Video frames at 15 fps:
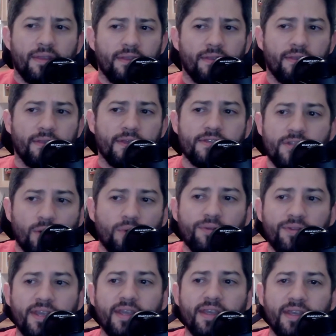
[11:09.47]
this whole
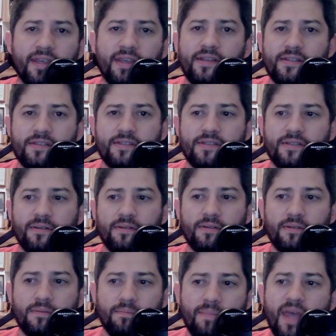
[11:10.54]
thing is
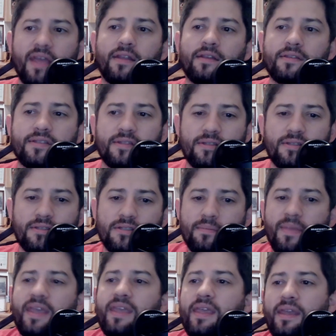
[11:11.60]
meant to
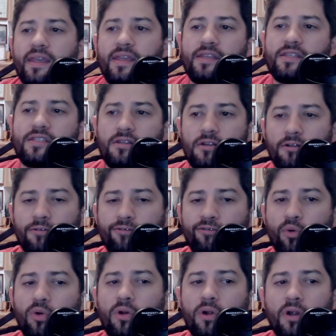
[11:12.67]
make it easier
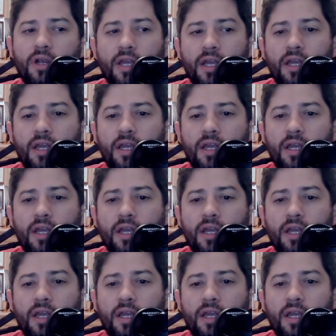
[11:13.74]
for